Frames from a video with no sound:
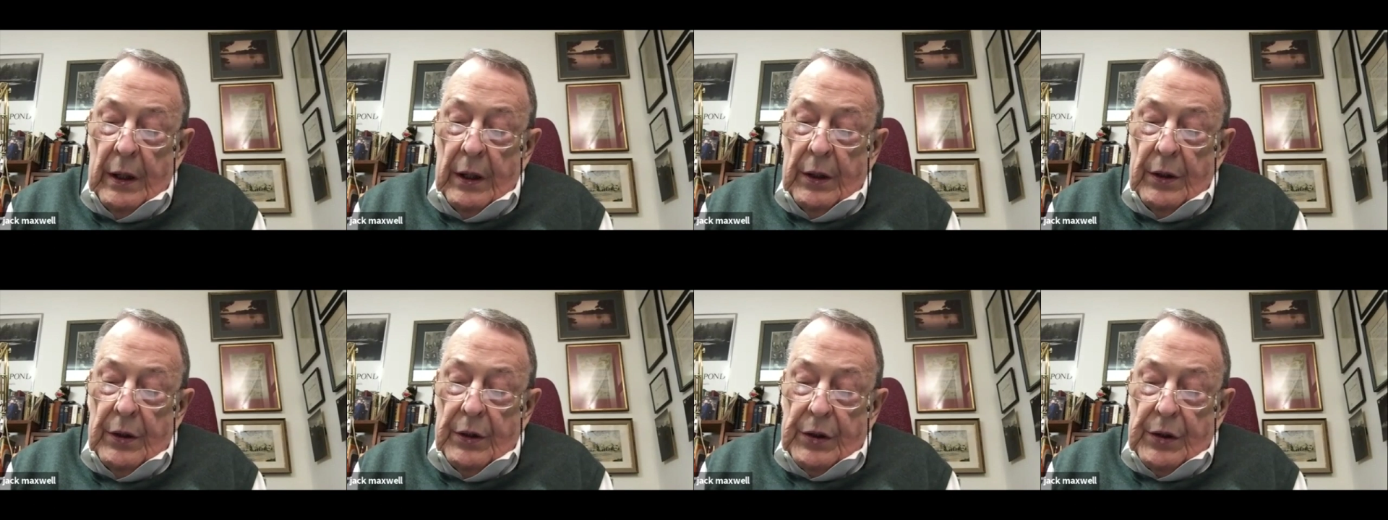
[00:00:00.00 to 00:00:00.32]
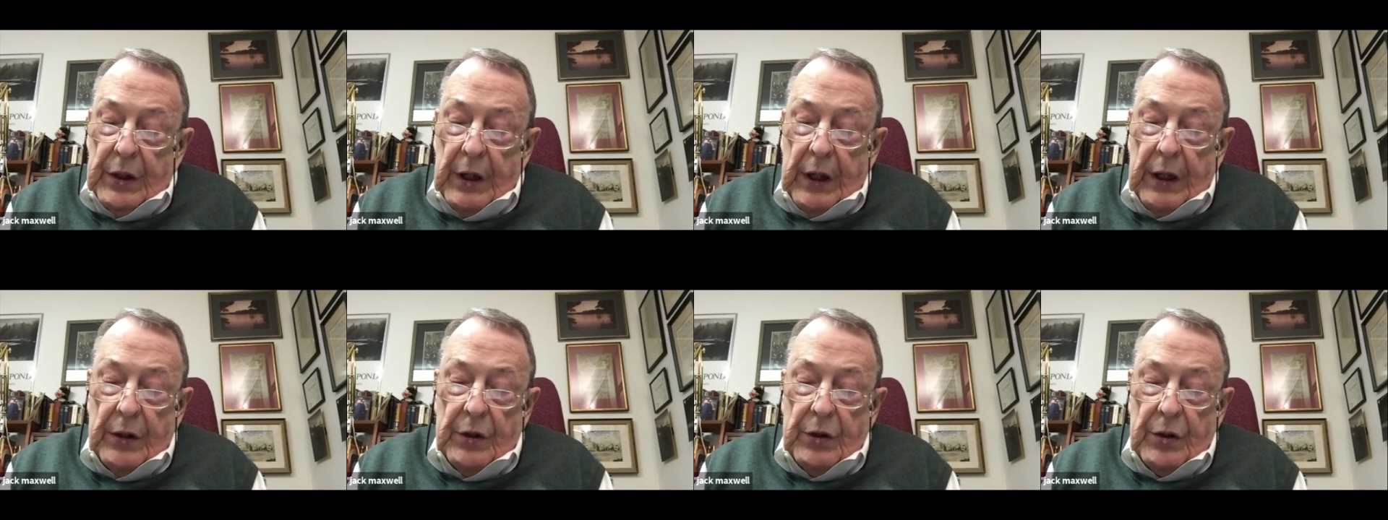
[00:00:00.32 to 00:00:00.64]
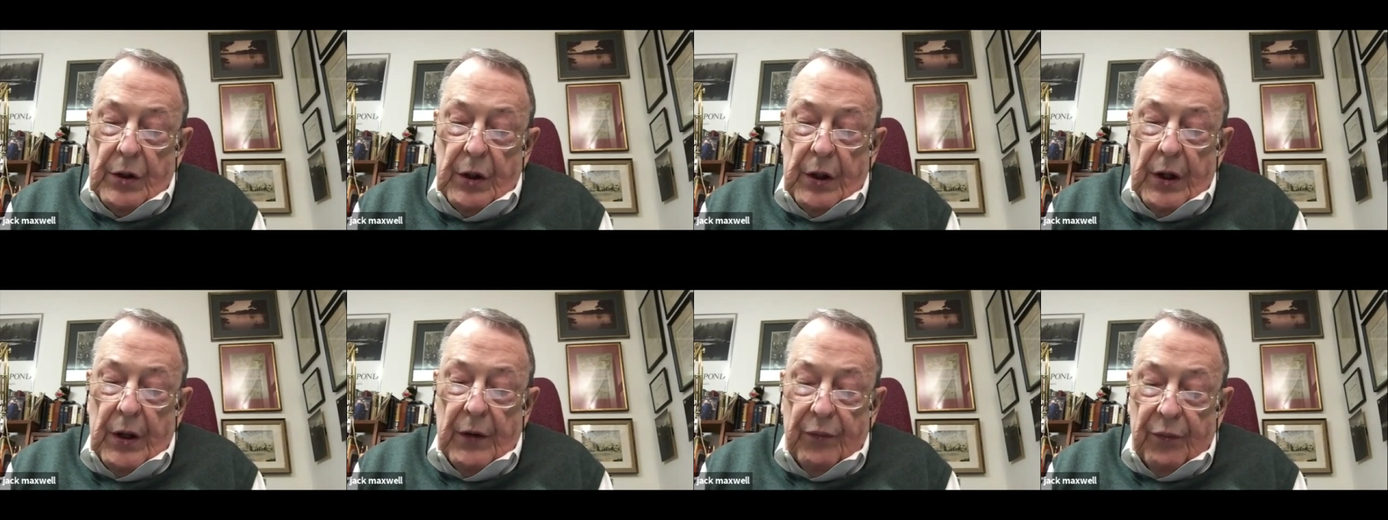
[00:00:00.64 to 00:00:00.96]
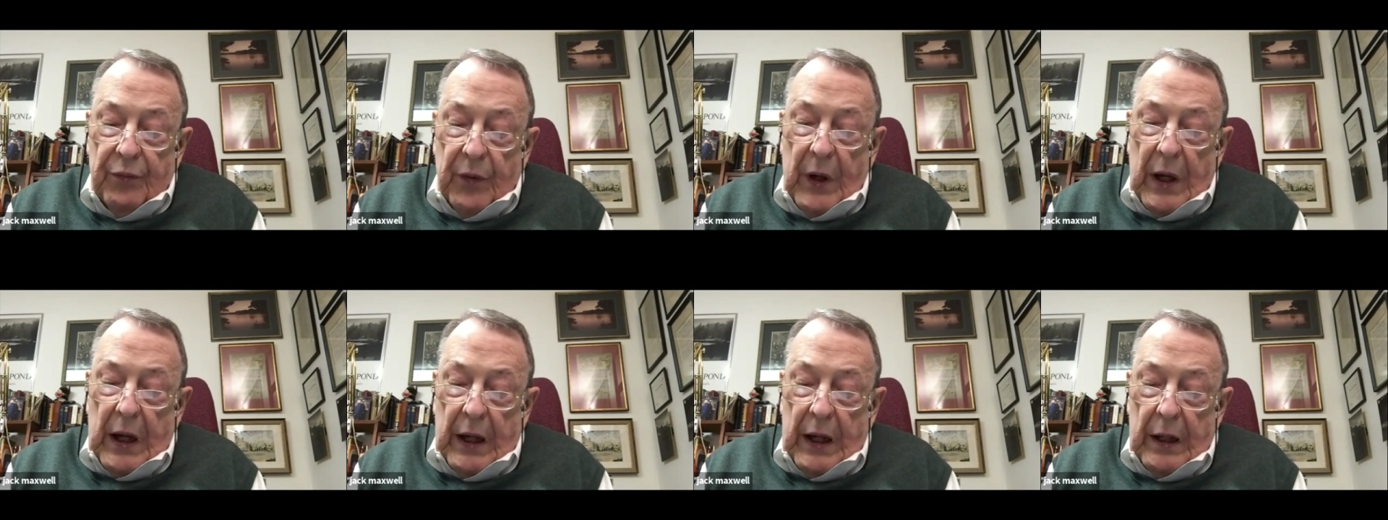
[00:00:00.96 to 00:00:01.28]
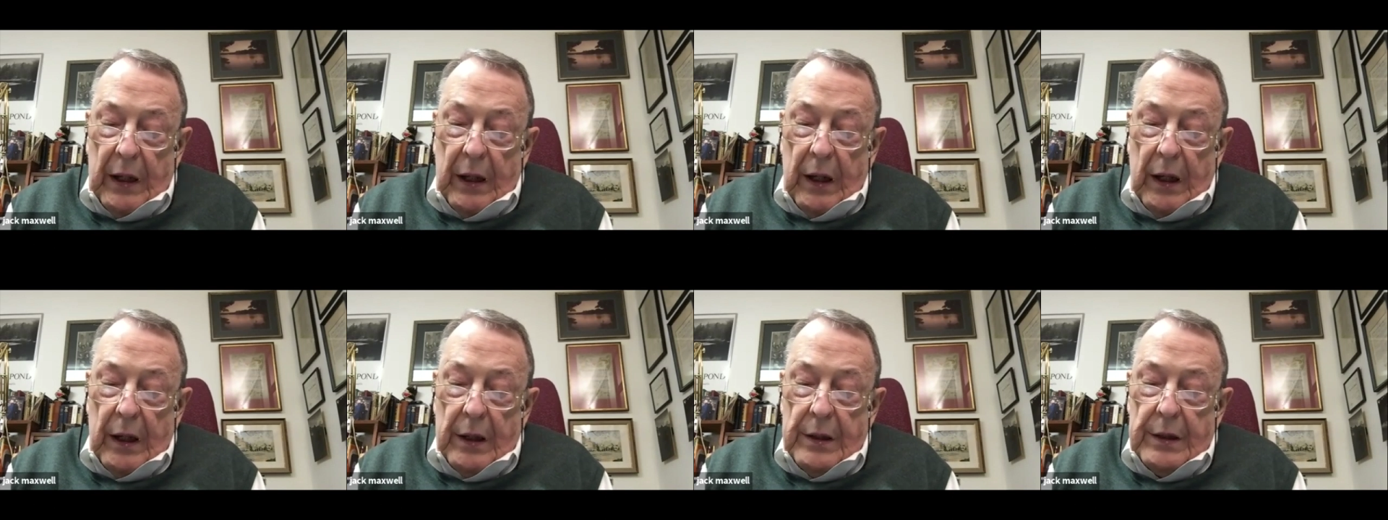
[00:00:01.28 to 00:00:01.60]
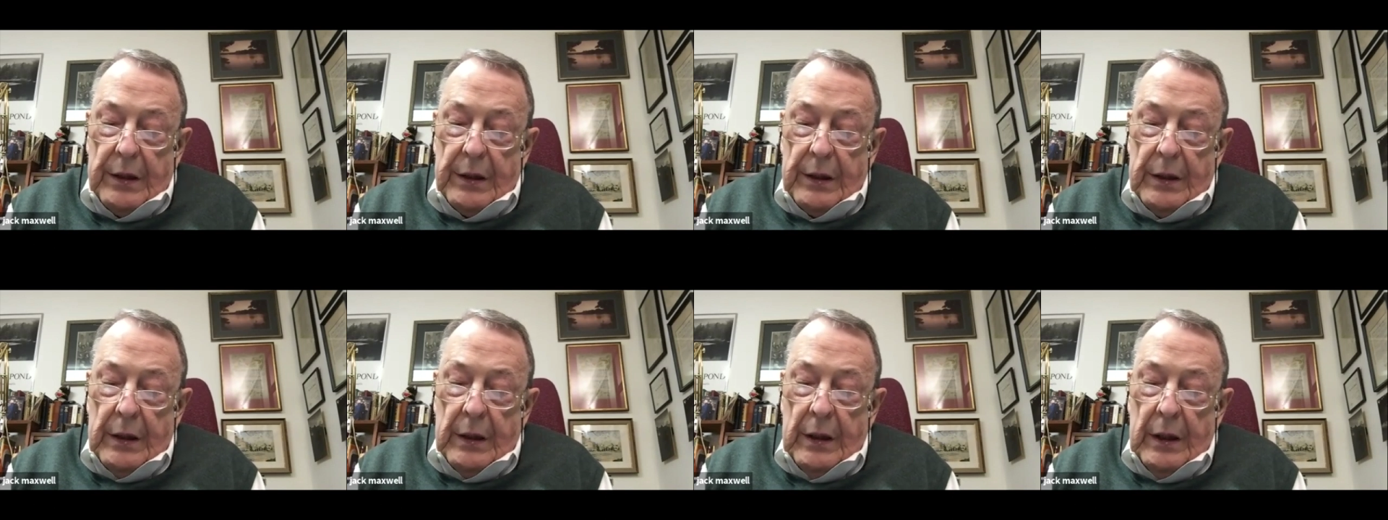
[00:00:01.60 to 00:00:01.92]
seeks to define
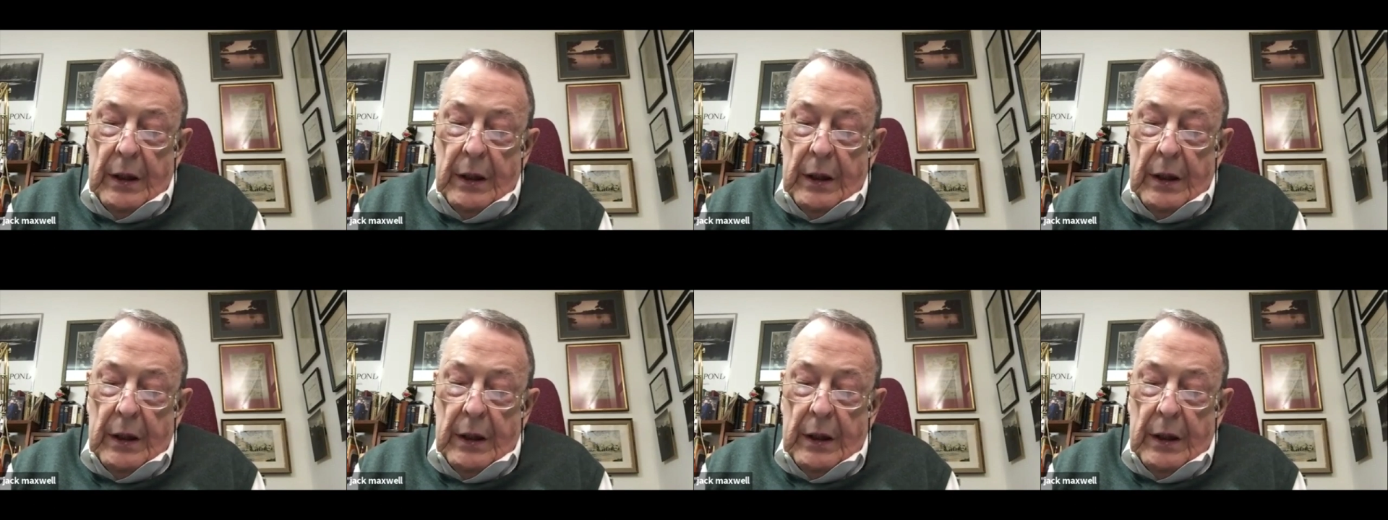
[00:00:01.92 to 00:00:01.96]
us